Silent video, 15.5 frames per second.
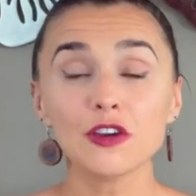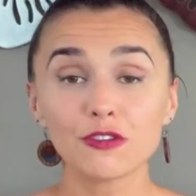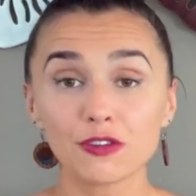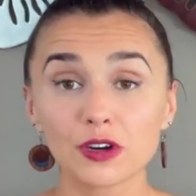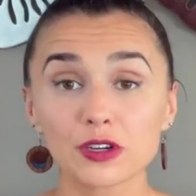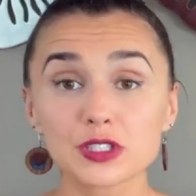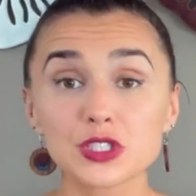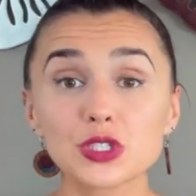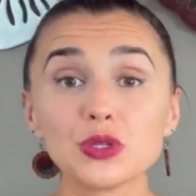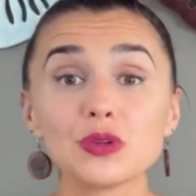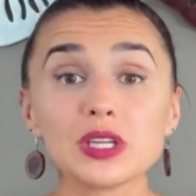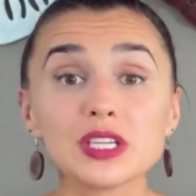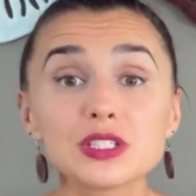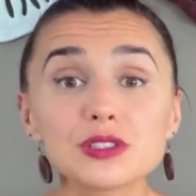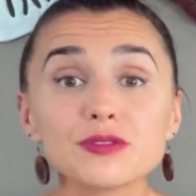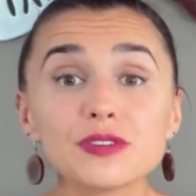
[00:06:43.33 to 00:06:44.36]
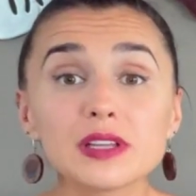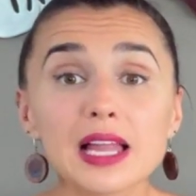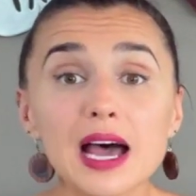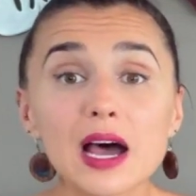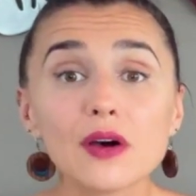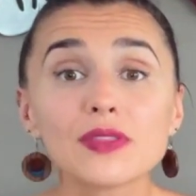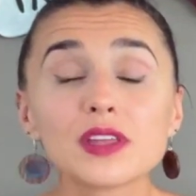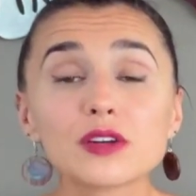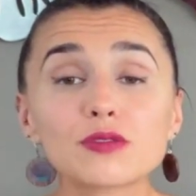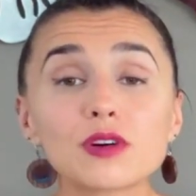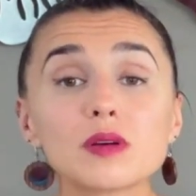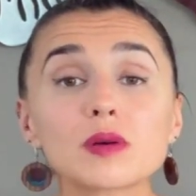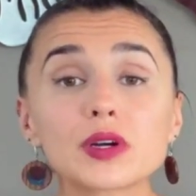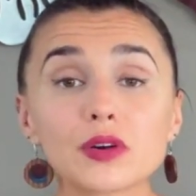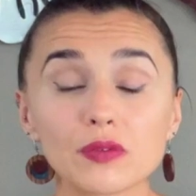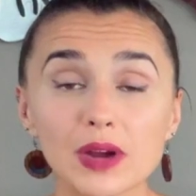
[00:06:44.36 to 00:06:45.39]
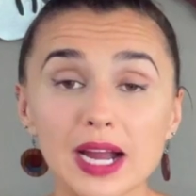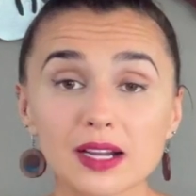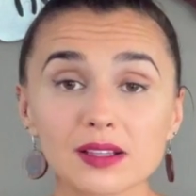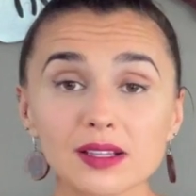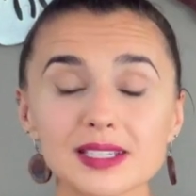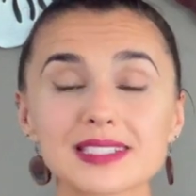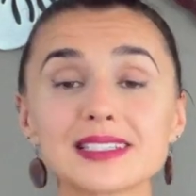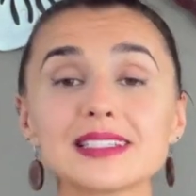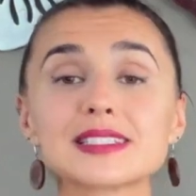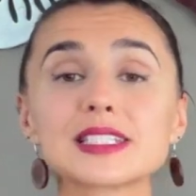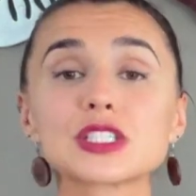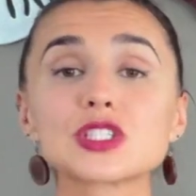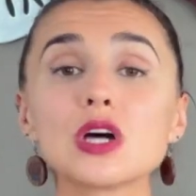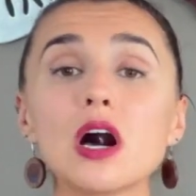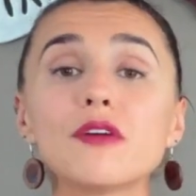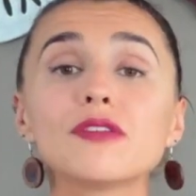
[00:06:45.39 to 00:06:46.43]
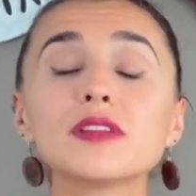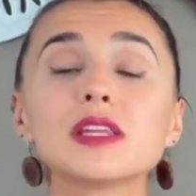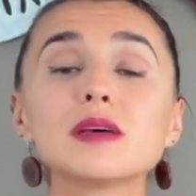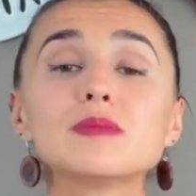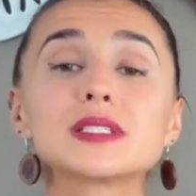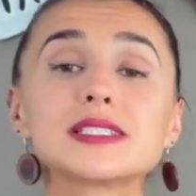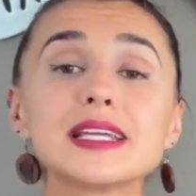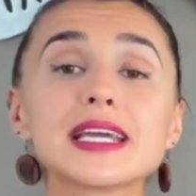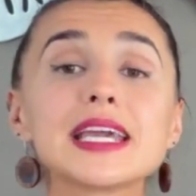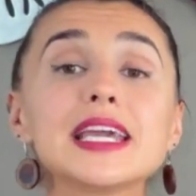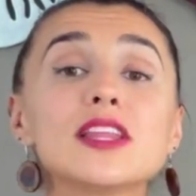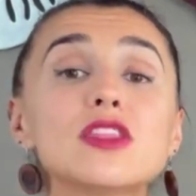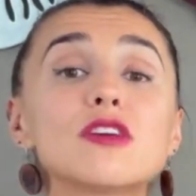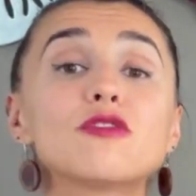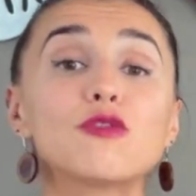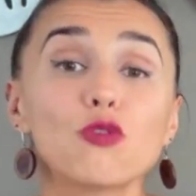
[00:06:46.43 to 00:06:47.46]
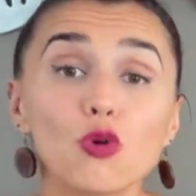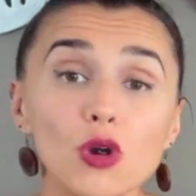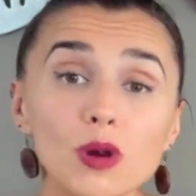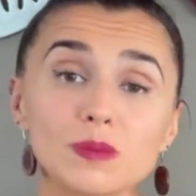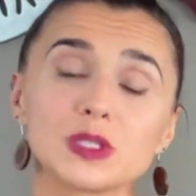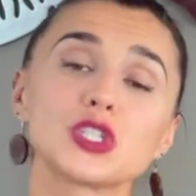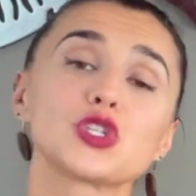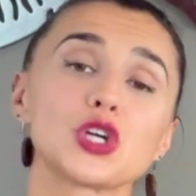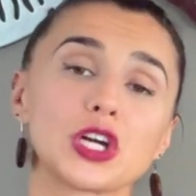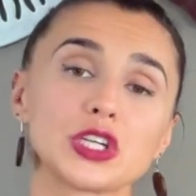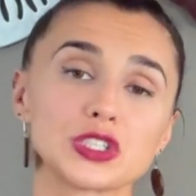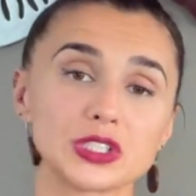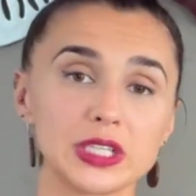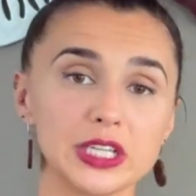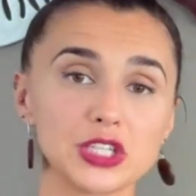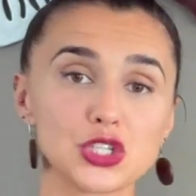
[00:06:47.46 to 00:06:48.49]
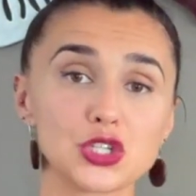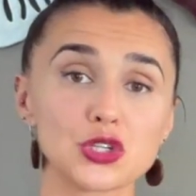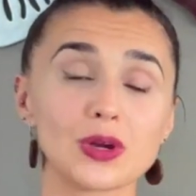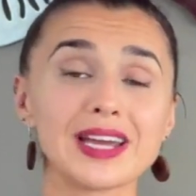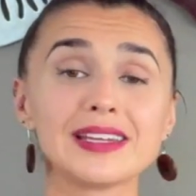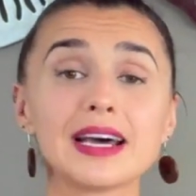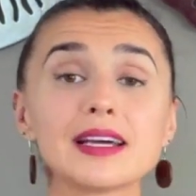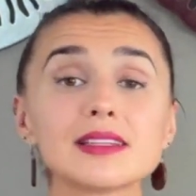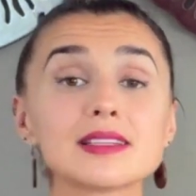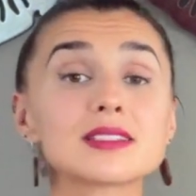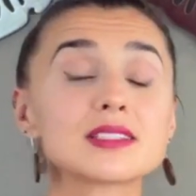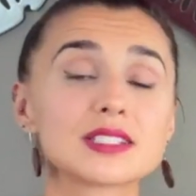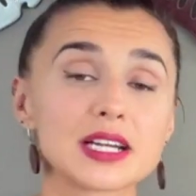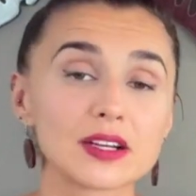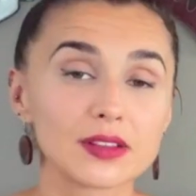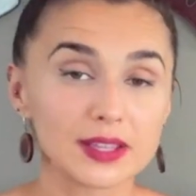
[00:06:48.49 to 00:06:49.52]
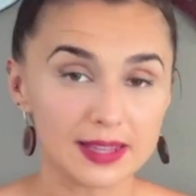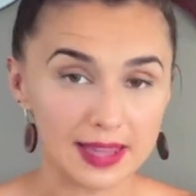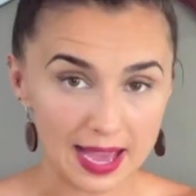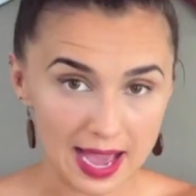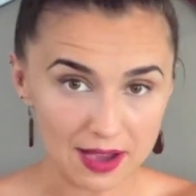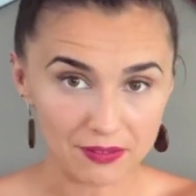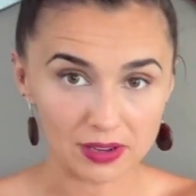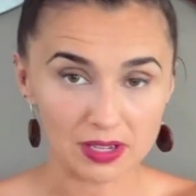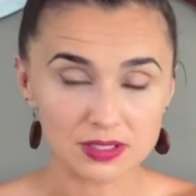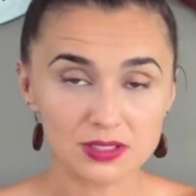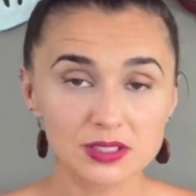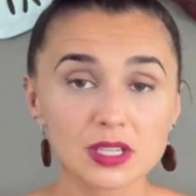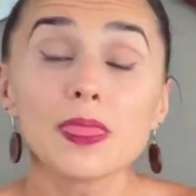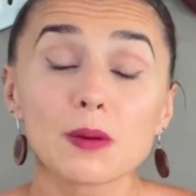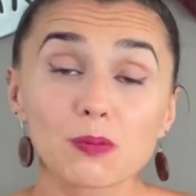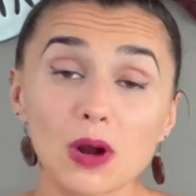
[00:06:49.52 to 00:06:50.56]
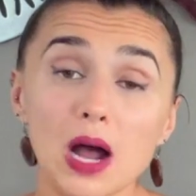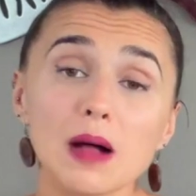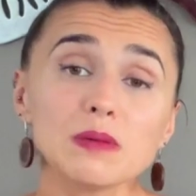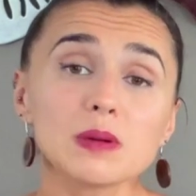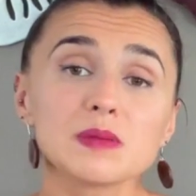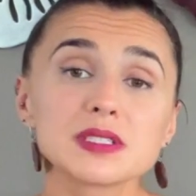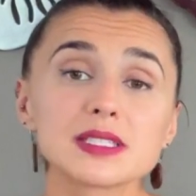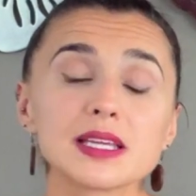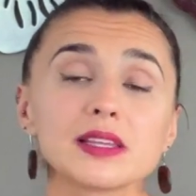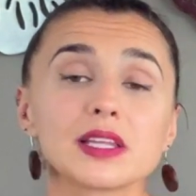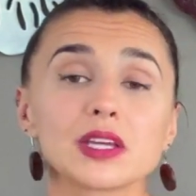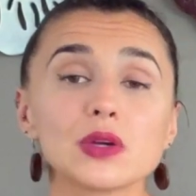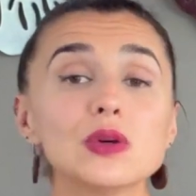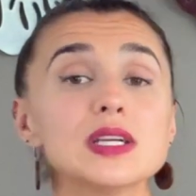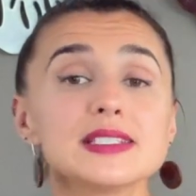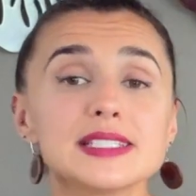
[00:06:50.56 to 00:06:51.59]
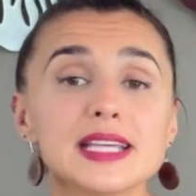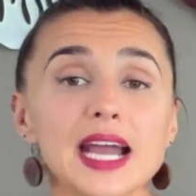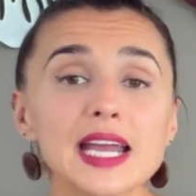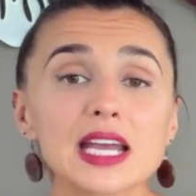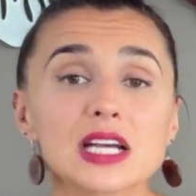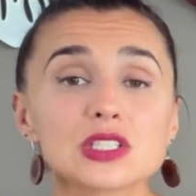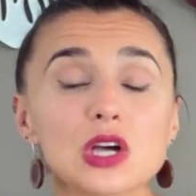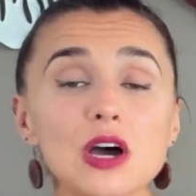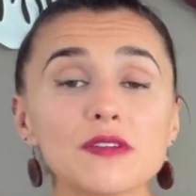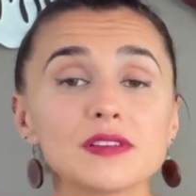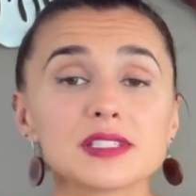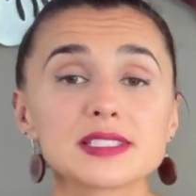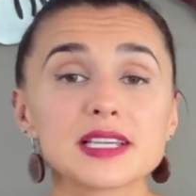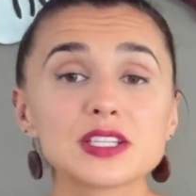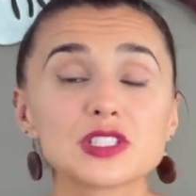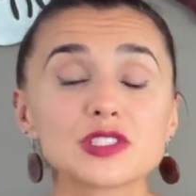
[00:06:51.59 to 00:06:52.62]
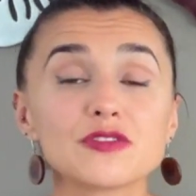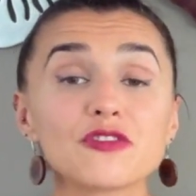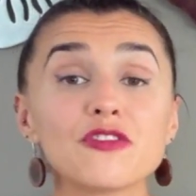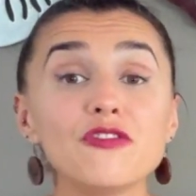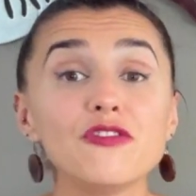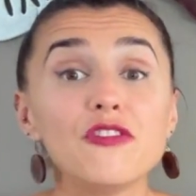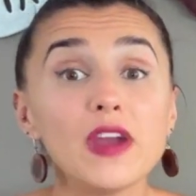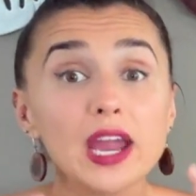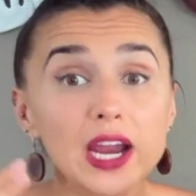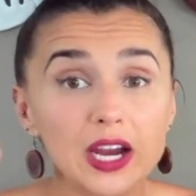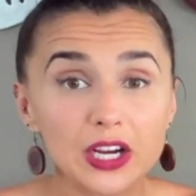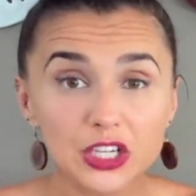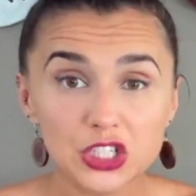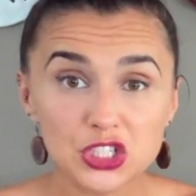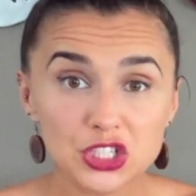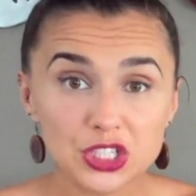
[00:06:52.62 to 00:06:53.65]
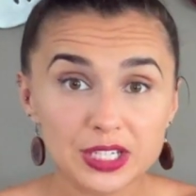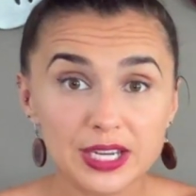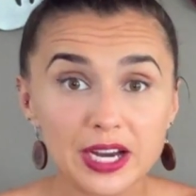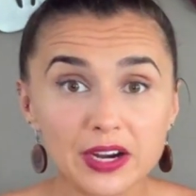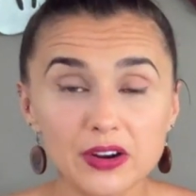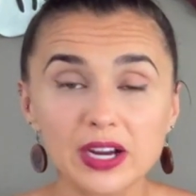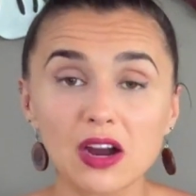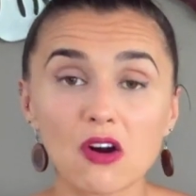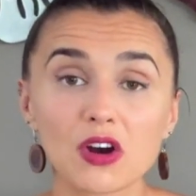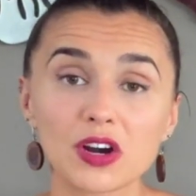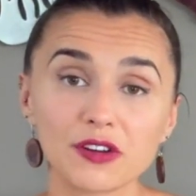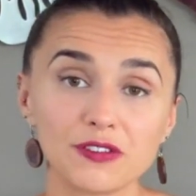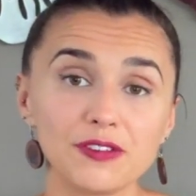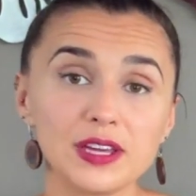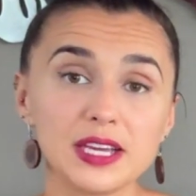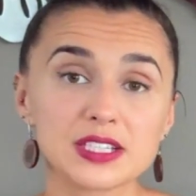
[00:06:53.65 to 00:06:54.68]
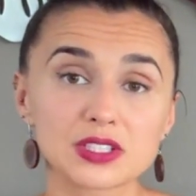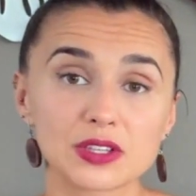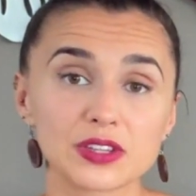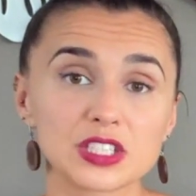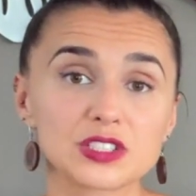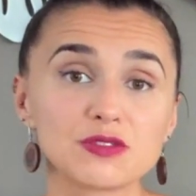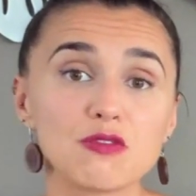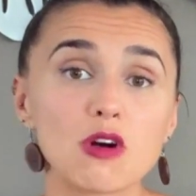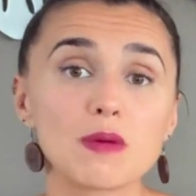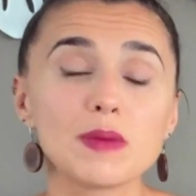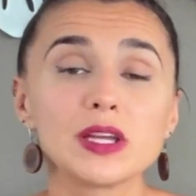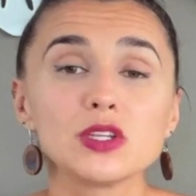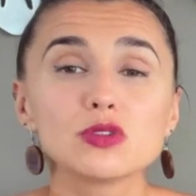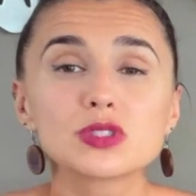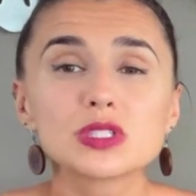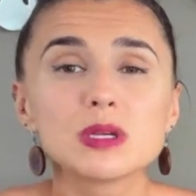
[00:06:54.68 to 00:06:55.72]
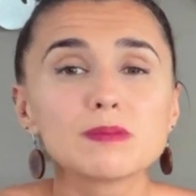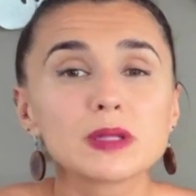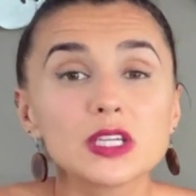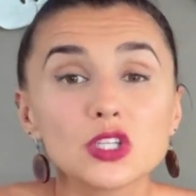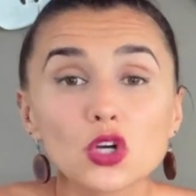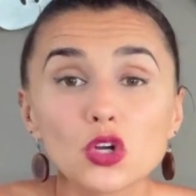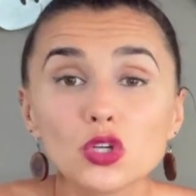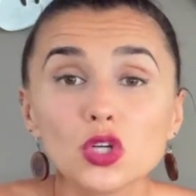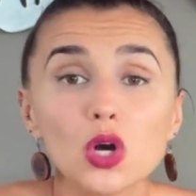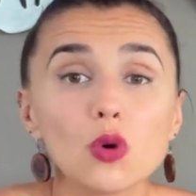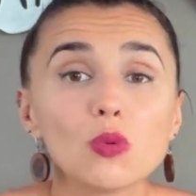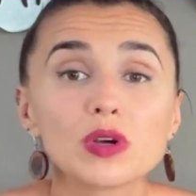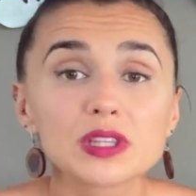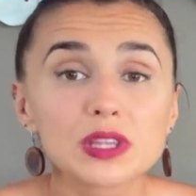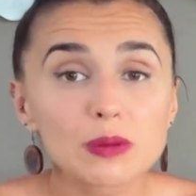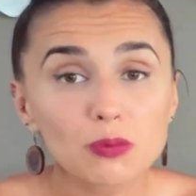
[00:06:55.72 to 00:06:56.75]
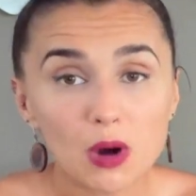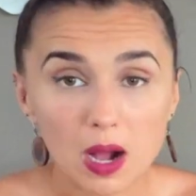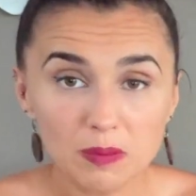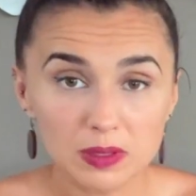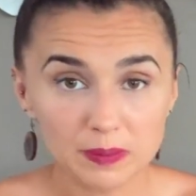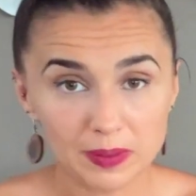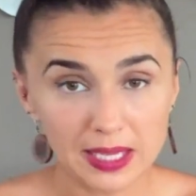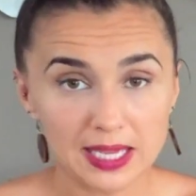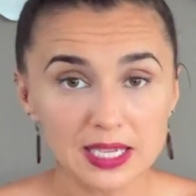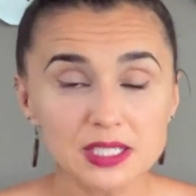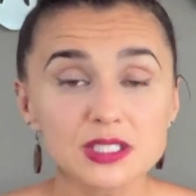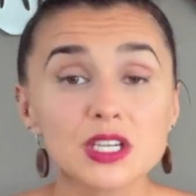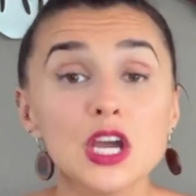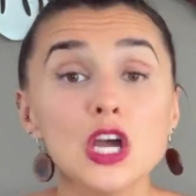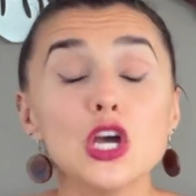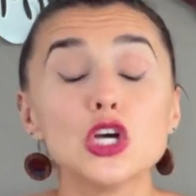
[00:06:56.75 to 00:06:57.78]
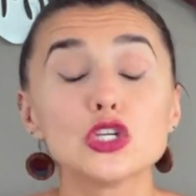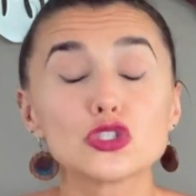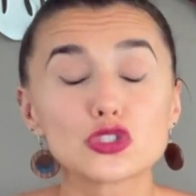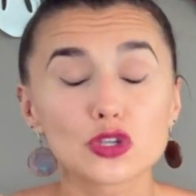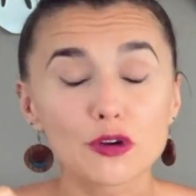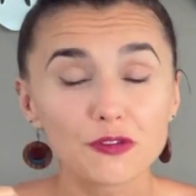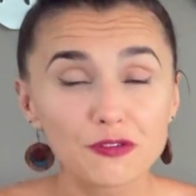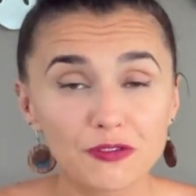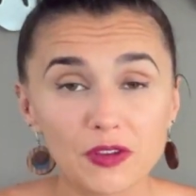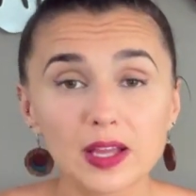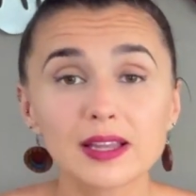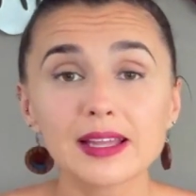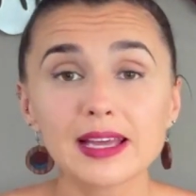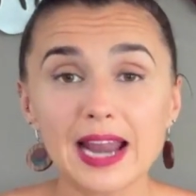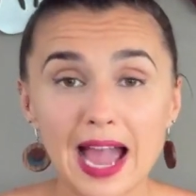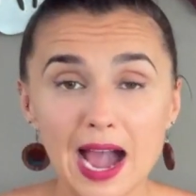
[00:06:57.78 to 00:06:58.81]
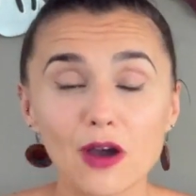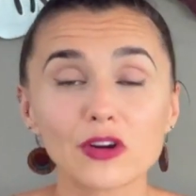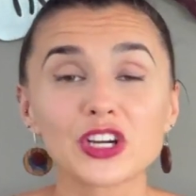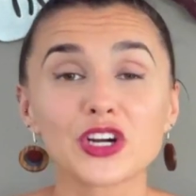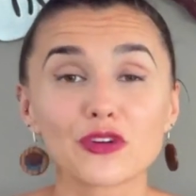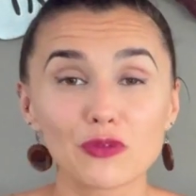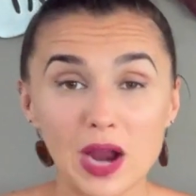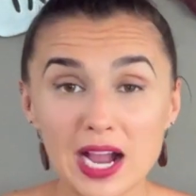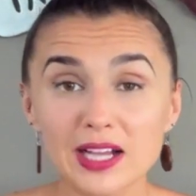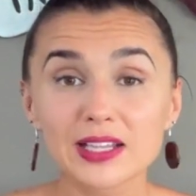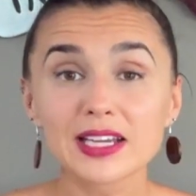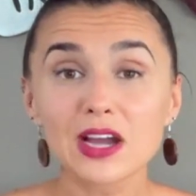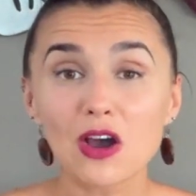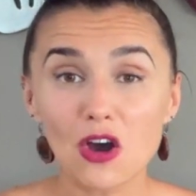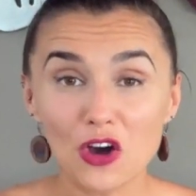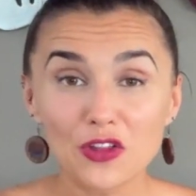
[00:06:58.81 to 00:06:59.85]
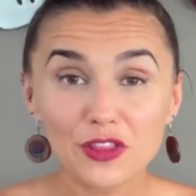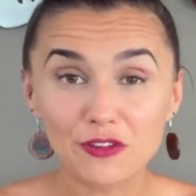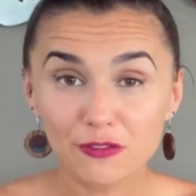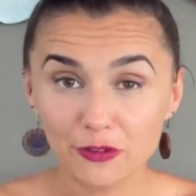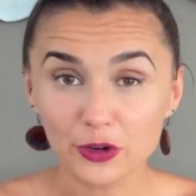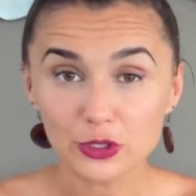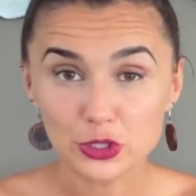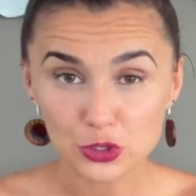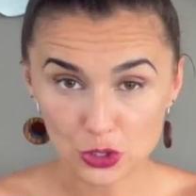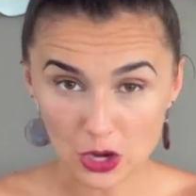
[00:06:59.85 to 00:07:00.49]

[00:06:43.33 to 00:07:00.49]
First, you need to fill out that form correctly, since it's often the mistake in the form that triggers an issue and not necessarily the evidence. The problem is that the USCIS often sends very generic RFEs on this form and you simply don't know what the problem is, so fill it out correctly on the first